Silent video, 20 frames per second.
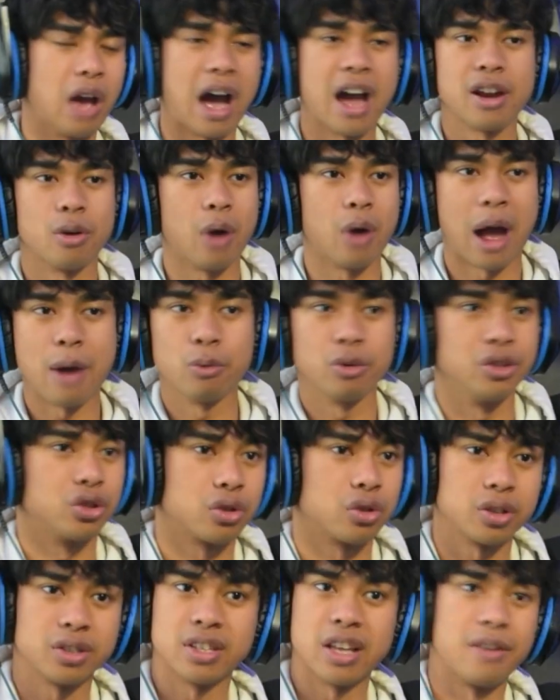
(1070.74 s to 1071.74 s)
I wouldn't
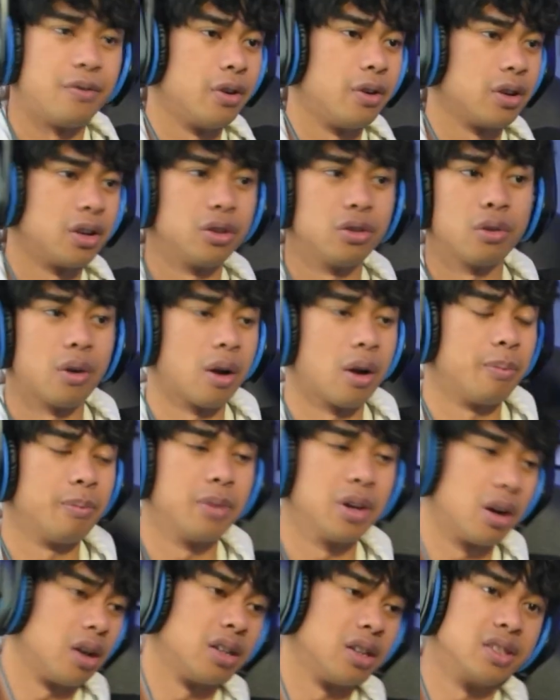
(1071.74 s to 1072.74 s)
trust that fucking door. I'm gonna
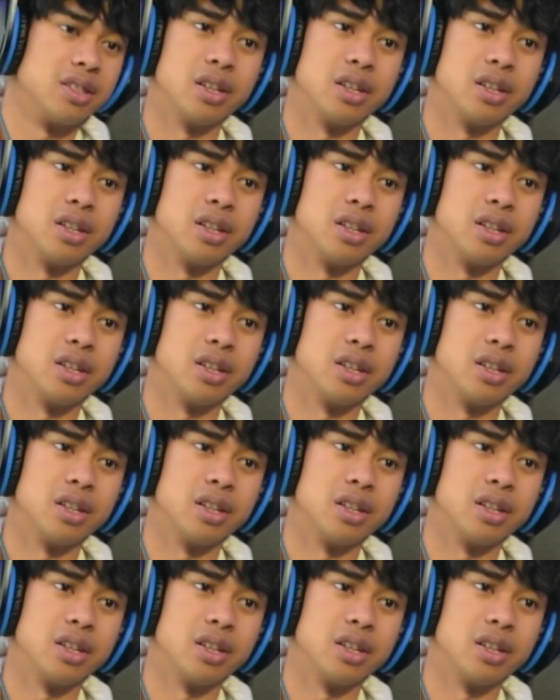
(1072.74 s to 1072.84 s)
be honest